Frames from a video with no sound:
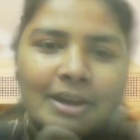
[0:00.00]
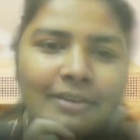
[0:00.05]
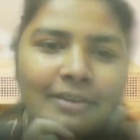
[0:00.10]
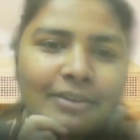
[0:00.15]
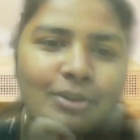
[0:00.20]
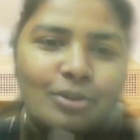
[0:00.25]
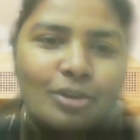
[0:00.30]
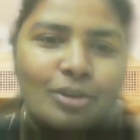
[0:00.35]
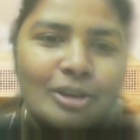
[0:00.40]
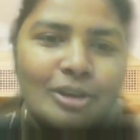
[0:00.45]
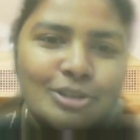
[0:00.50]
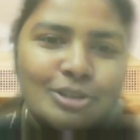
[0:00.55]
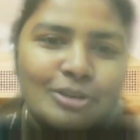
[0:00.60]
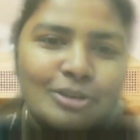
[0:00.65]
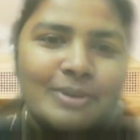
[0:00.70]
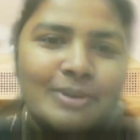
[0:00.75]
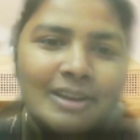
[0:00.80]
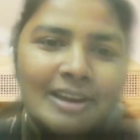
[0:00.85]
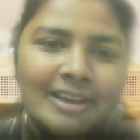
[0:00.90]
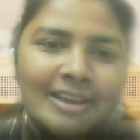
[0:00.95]
our goal
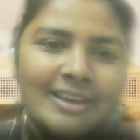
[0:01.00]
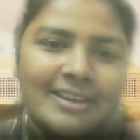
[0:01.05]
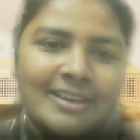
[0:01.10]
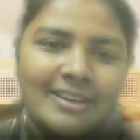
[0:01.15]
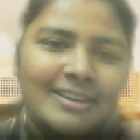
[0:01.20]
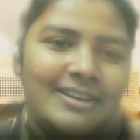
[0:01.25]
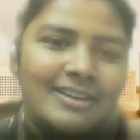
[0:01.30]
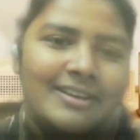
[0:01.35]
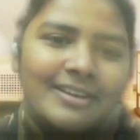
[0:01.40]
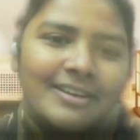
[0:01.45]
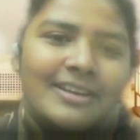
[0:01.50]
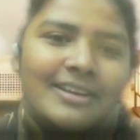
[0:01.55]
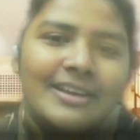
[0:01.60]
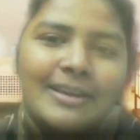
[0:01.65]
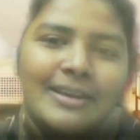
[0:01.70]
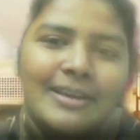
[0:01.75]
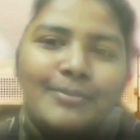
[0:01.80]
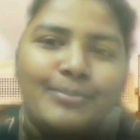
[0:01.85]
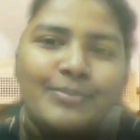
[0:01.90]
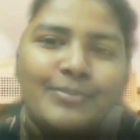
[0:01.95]
should be like
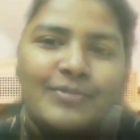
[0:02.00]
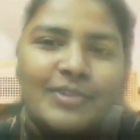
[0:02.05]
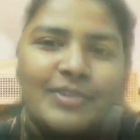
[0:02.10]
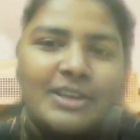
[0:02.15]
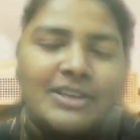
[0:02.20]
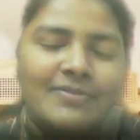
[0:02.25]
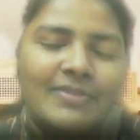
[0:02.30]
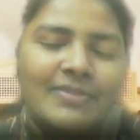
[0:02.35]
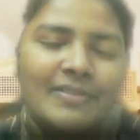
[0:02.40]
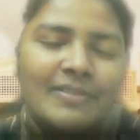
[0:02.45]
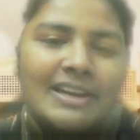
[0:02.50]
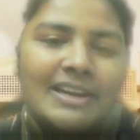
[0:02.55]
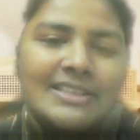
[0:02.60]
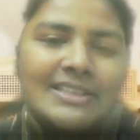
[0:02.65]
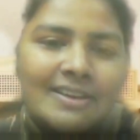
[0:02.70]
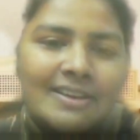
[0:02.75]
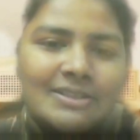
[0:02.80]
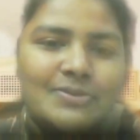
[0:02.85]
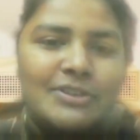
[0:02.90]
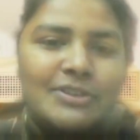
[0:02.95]
we will
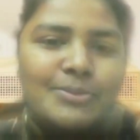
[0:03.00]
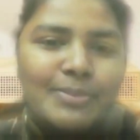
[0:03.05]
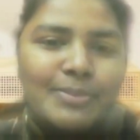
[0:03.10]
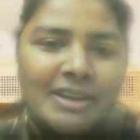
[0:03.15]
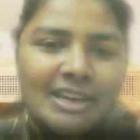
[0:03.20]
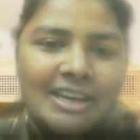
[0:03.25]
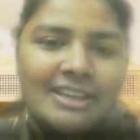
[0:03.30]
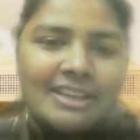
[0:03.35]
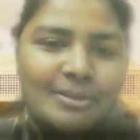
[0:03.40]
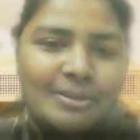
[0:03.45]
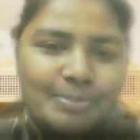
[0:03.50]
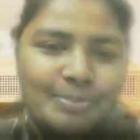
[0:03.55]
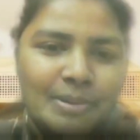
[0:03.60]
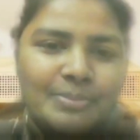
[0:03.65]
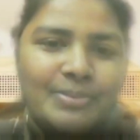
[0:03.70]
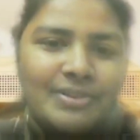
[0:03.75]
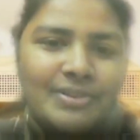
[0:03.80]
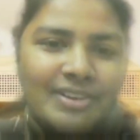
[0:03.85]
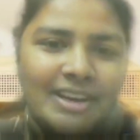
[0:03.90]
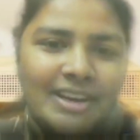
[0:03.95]
discuss with many other
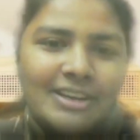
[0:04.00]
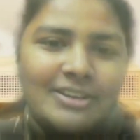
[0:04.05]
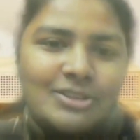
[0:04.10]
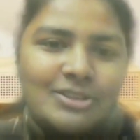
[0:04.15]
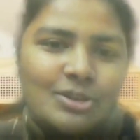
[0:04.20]
people, right?